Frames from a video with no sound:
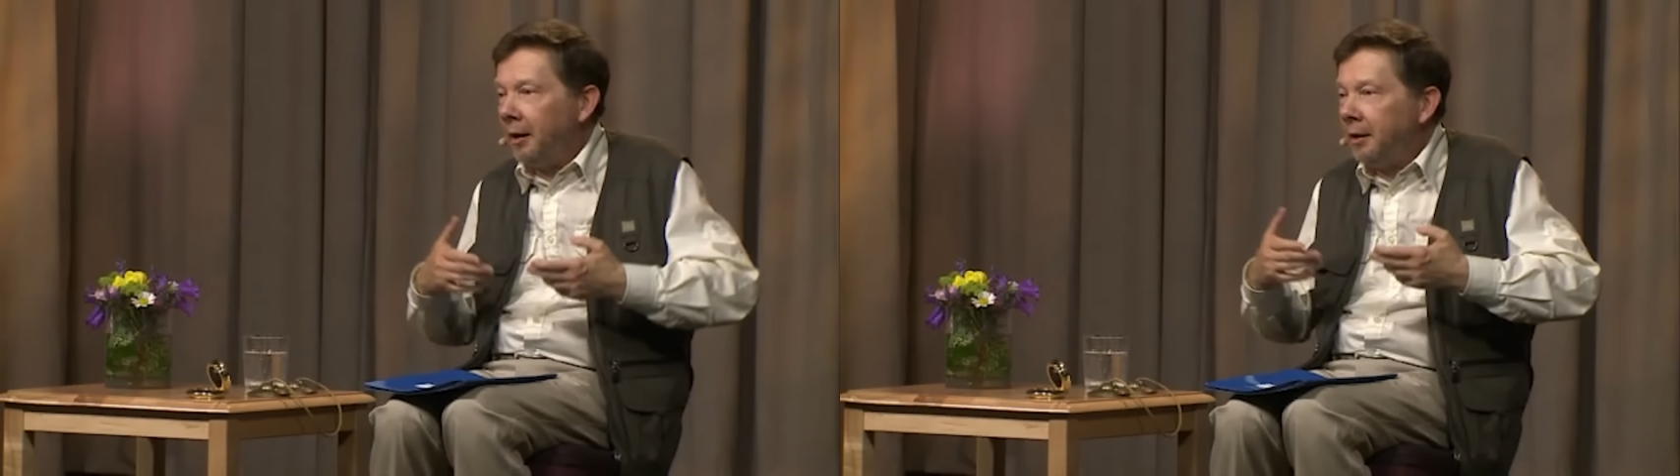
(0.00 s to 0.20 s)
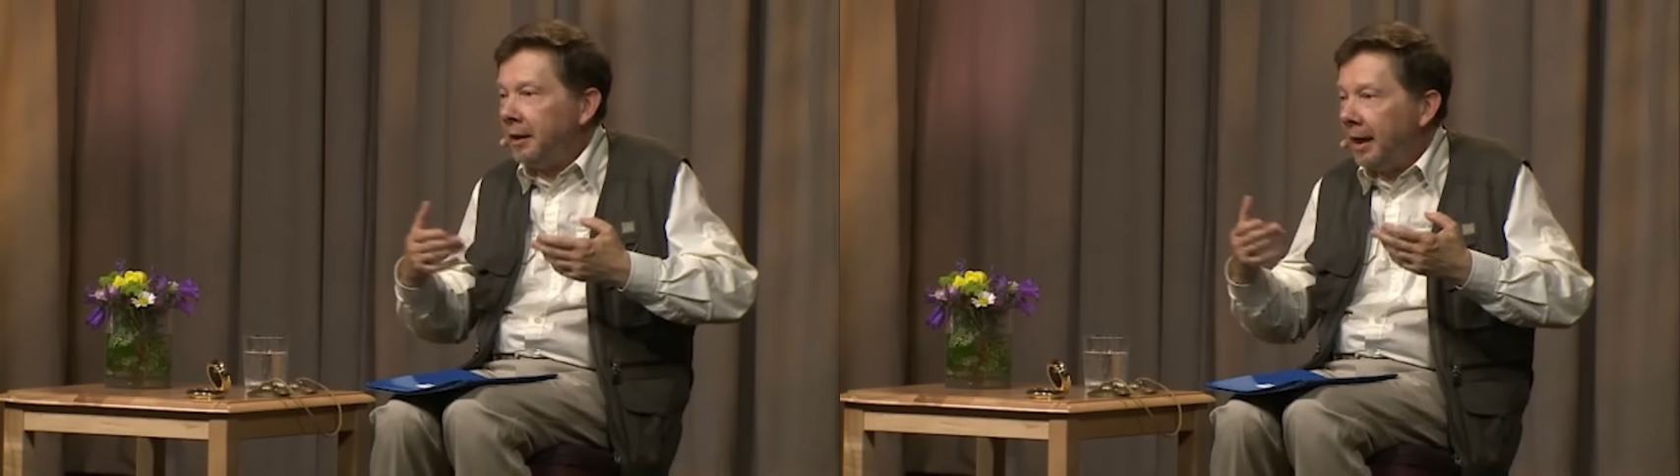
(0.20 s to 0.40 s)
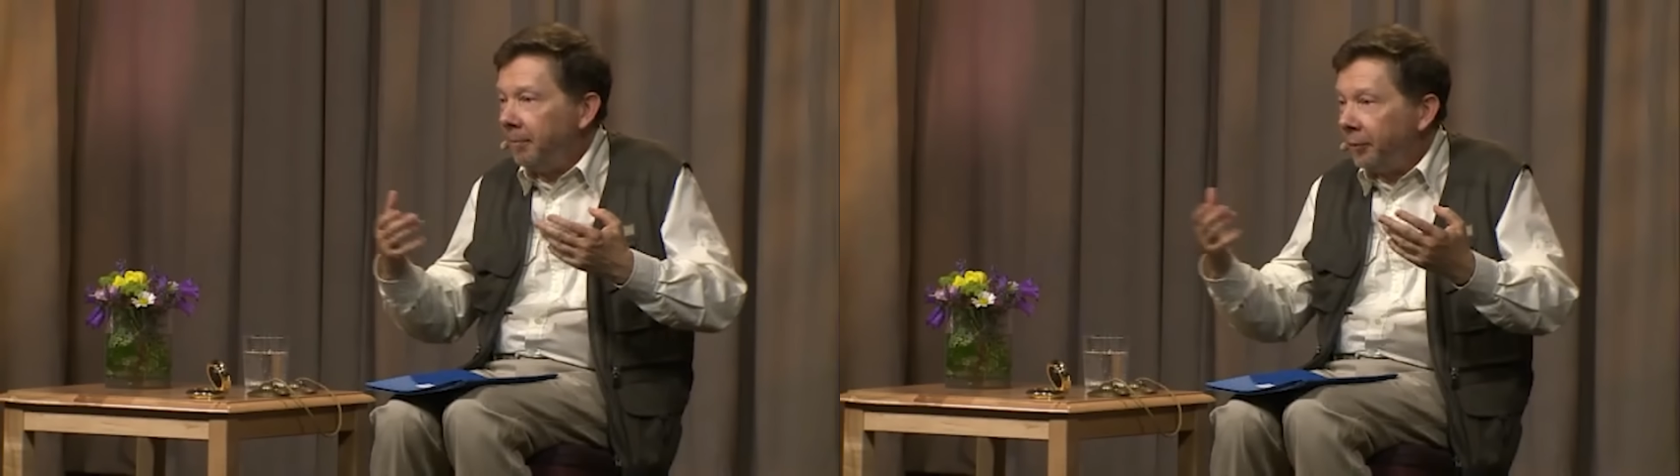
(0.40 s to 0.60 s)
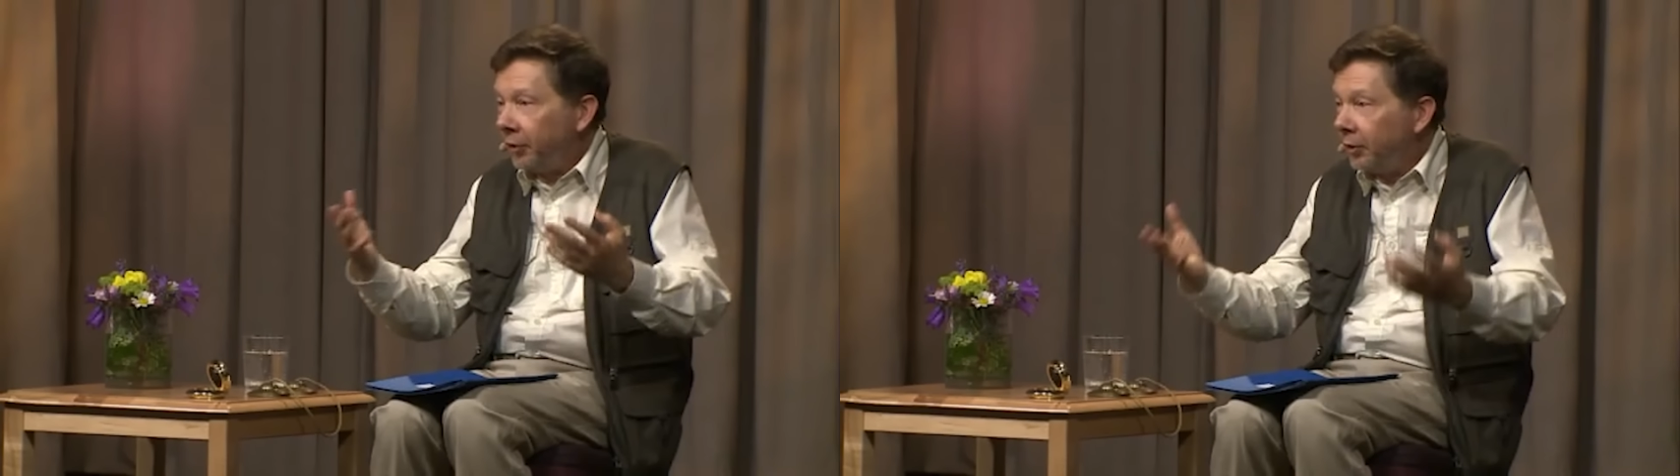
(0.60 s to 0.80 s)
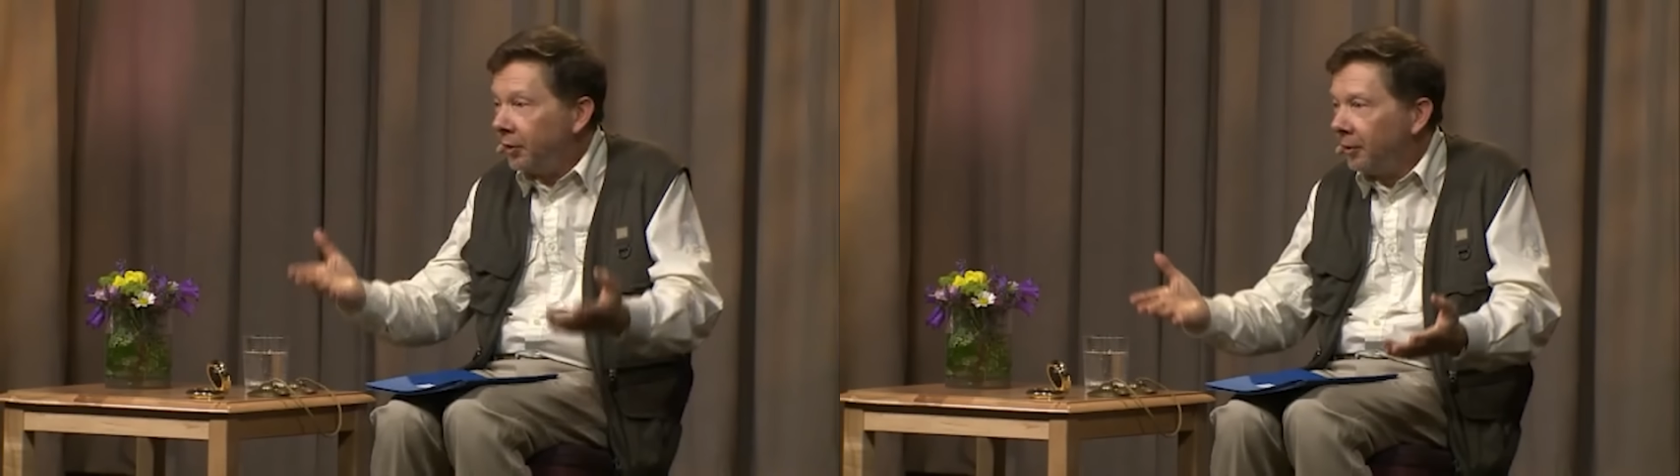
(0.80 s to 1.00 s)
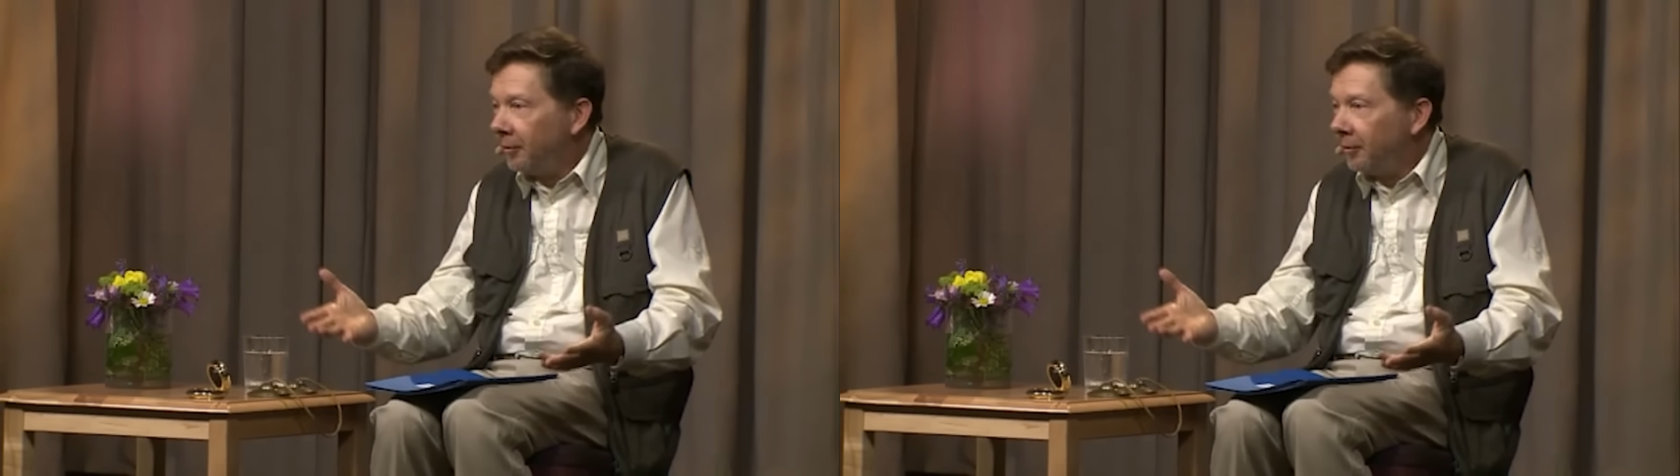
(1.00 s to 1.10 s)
depth